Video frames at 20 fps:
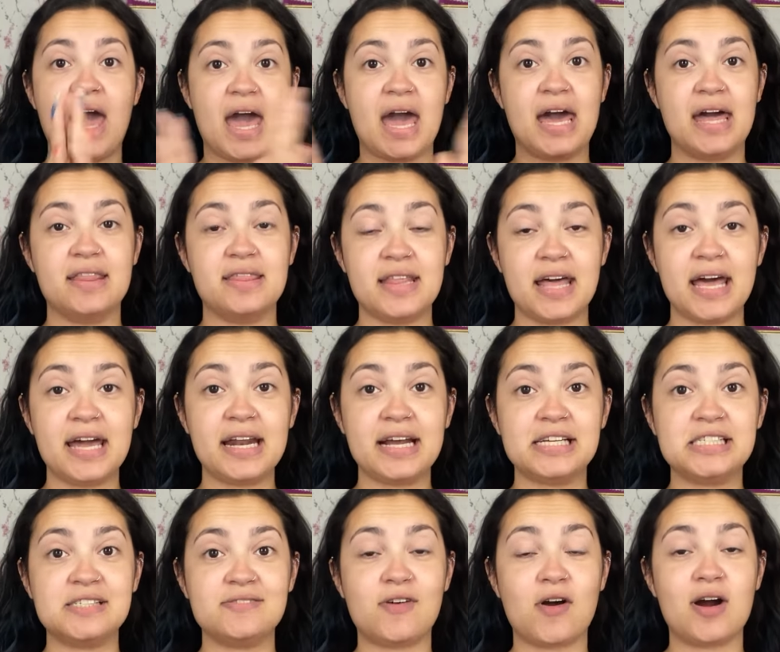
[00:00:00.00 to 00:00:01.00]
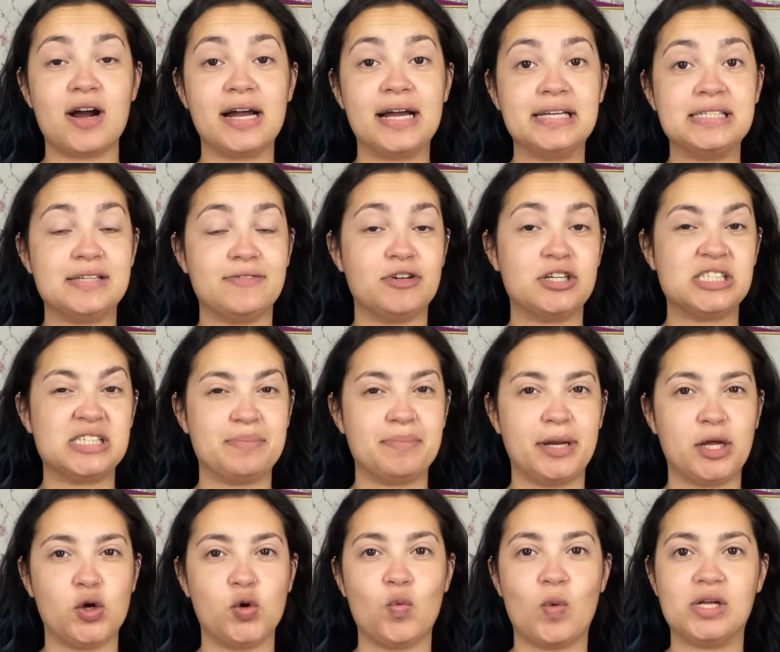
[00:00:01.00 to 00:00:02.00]
And then as far as if you're somebody
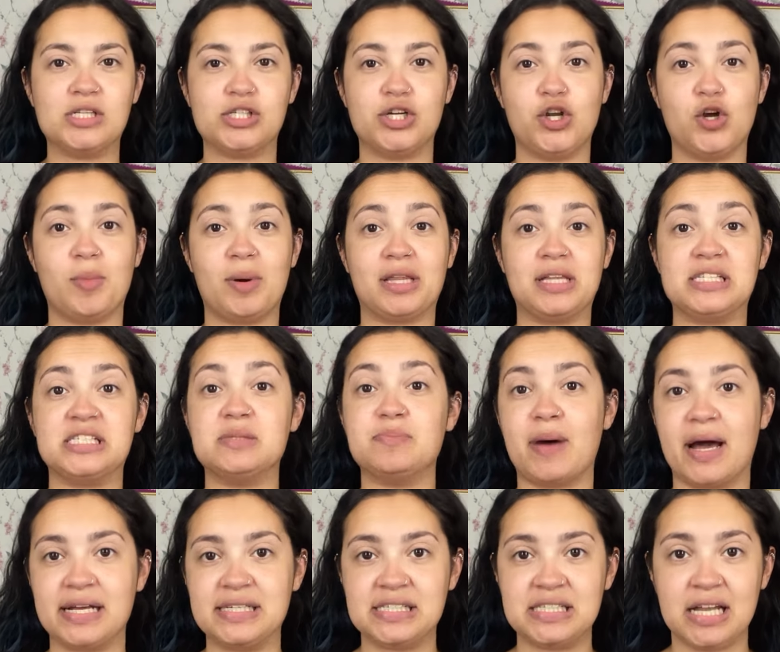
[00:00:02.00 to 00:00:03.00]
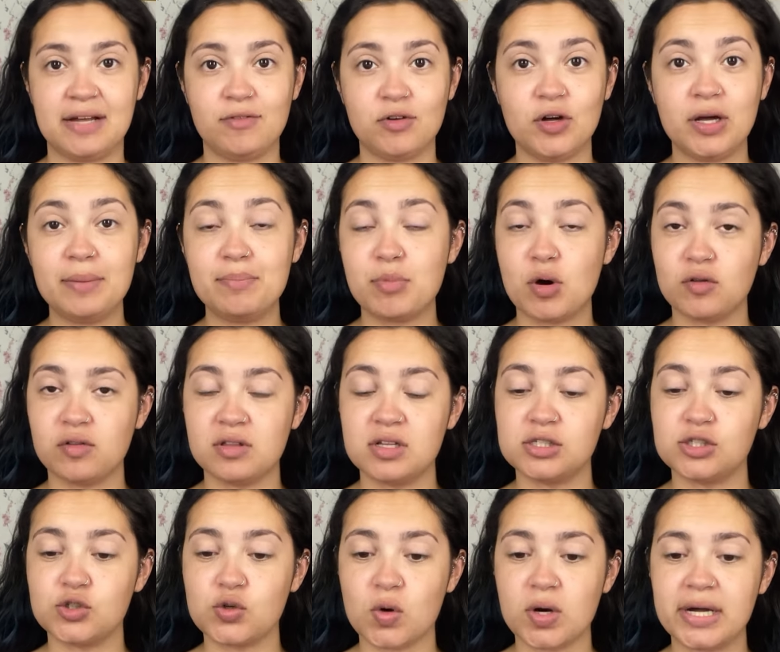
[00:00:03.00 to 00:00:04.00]
who wants to know about the spice level in both of the
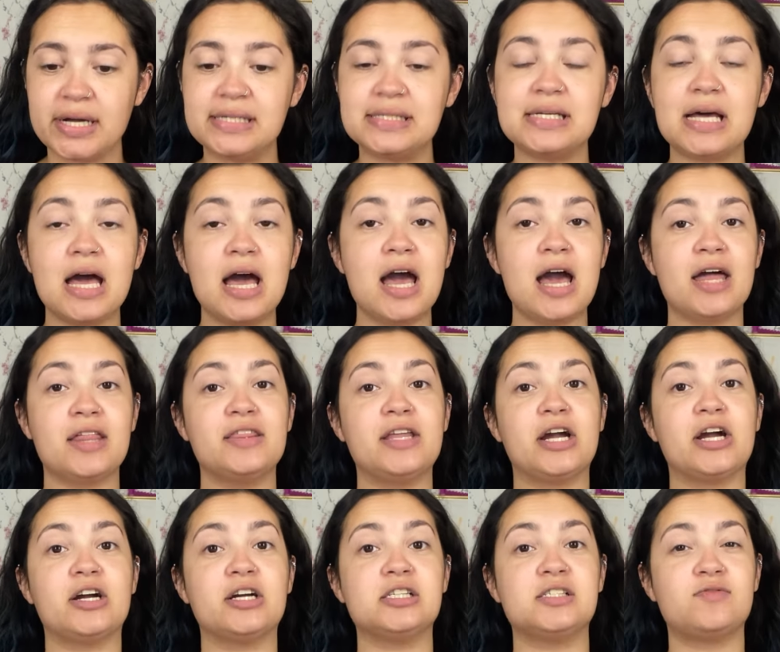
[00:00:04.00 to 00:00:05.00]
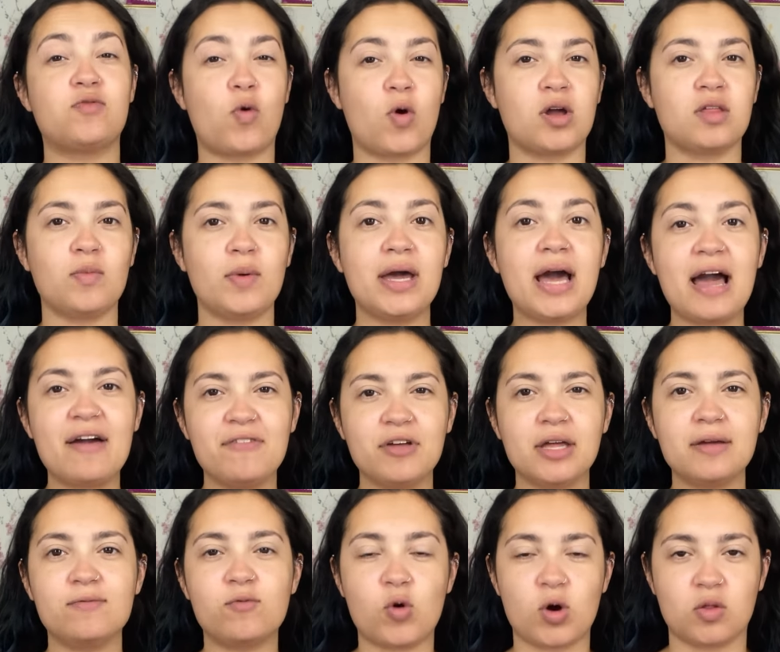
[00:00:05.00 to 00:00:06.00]
stories, there is Fourth Wing. I feel
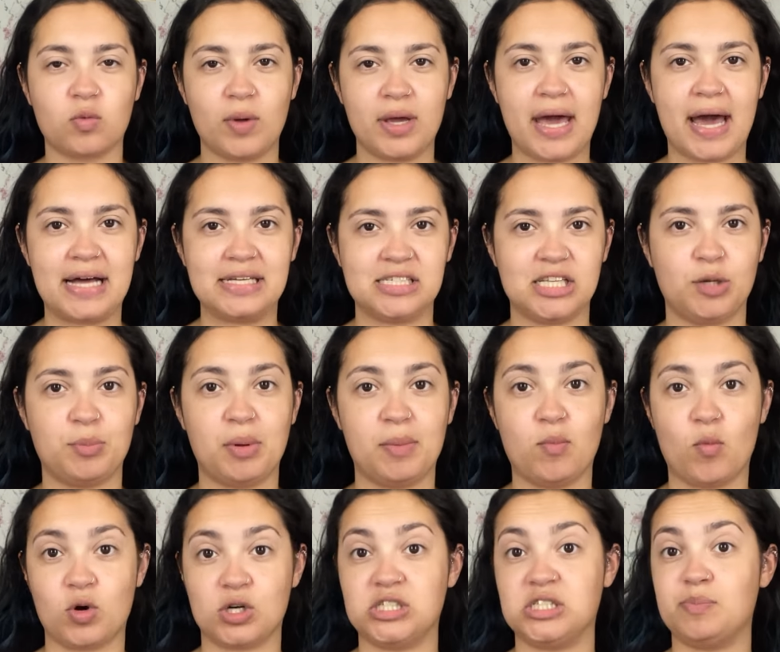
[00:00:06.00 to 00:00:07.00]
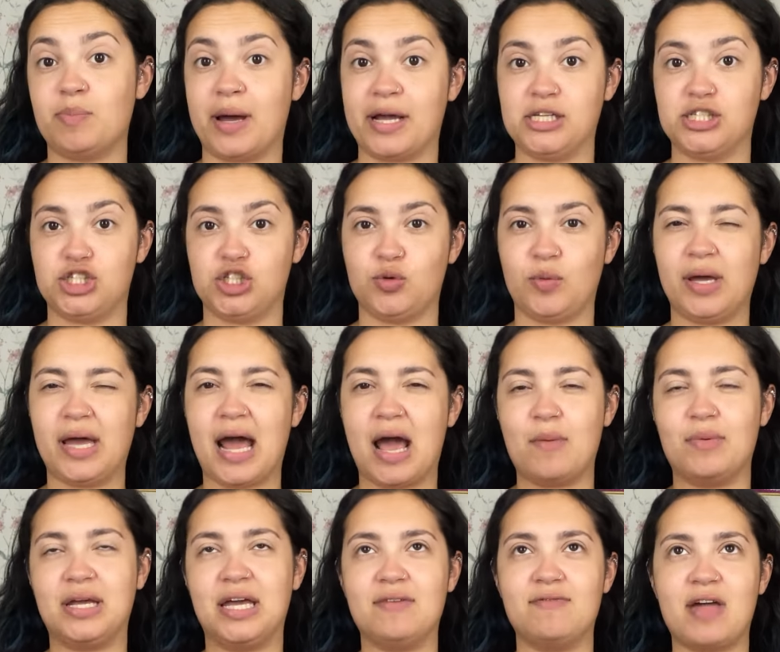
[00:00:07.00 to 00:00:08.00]
like Fourth Wing has a little bit more spice to it. I
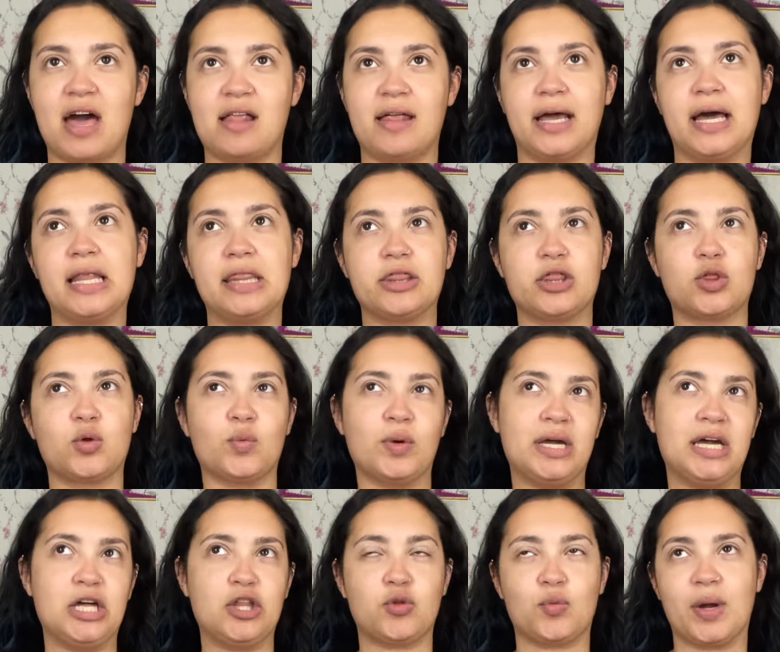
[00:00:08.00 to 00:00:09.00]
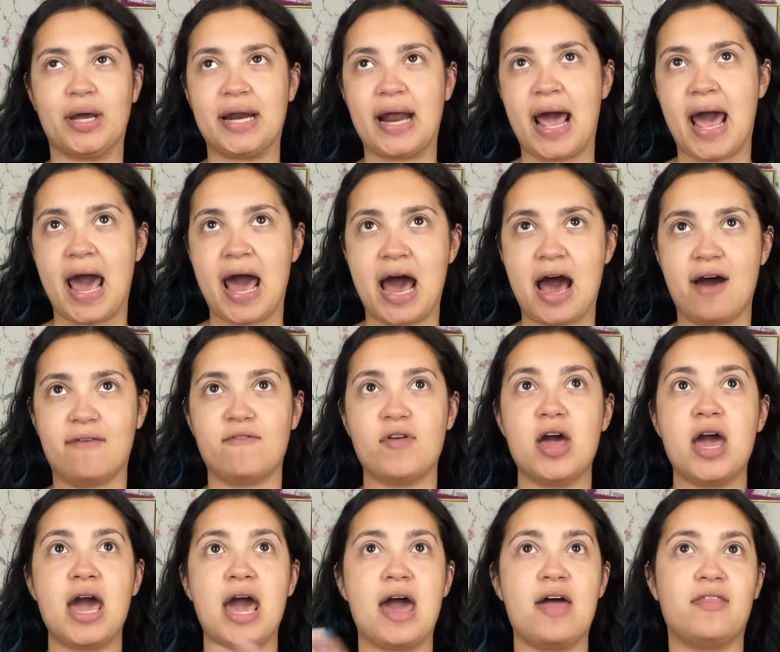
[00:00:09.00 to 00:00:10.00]
would give that like a 3, 3.5,
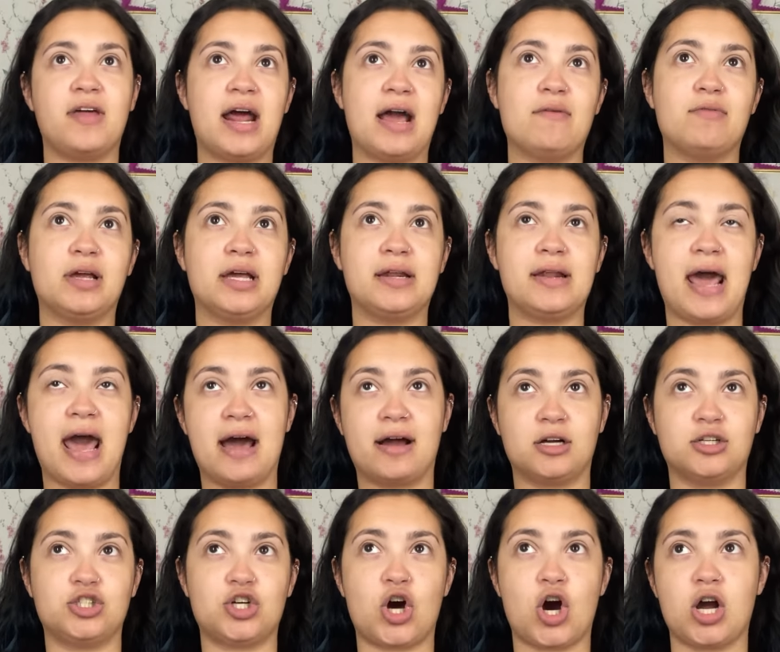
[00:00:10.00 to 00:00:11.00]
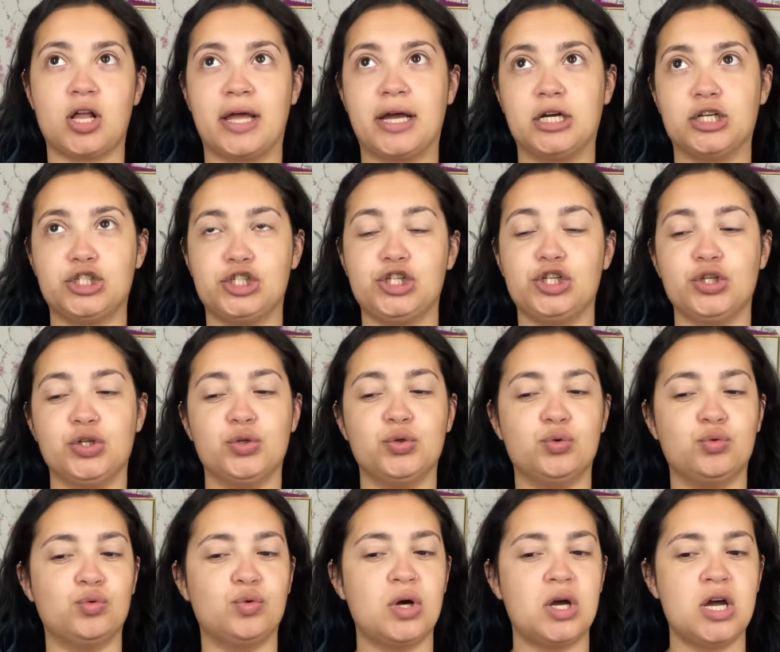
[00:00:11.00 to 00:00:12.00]
and then I would give ACOTAR like a
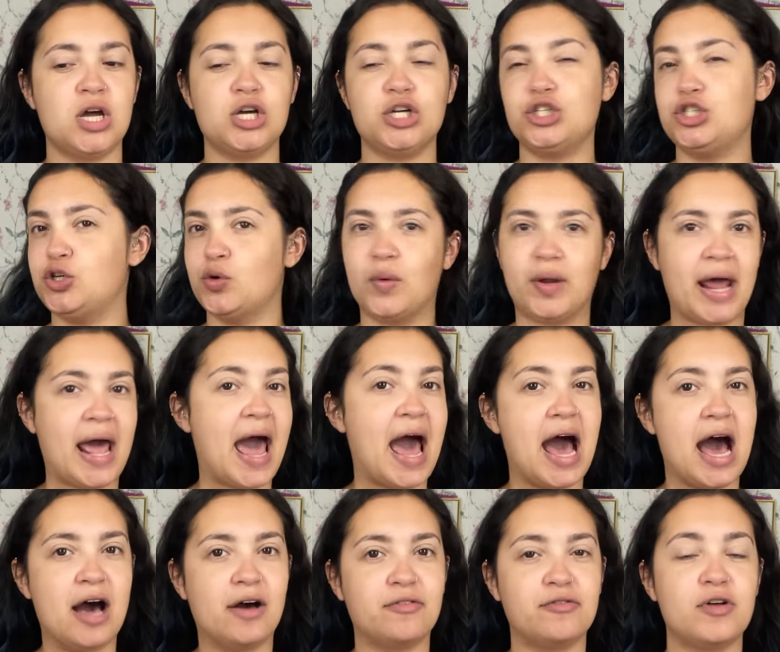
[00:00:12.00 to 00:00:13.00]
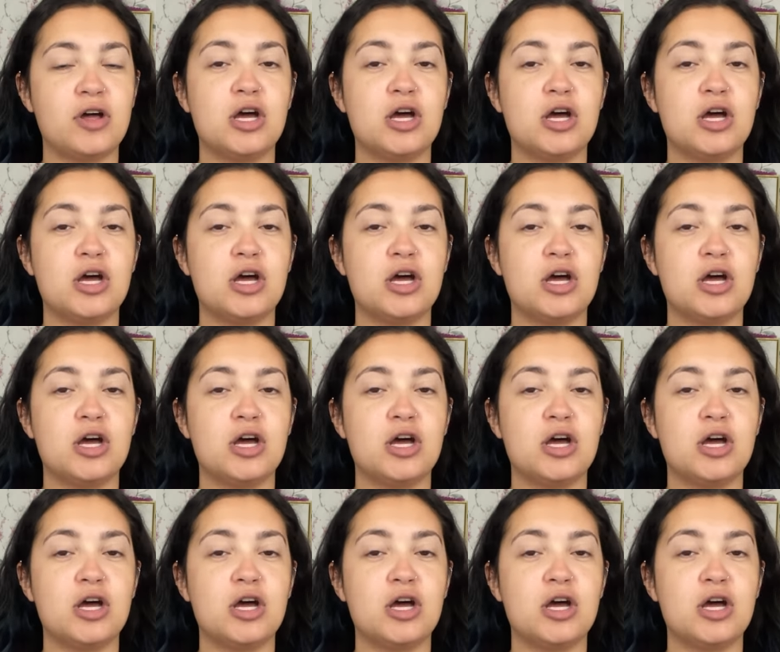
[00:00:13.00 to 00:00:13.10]
2, 2.5.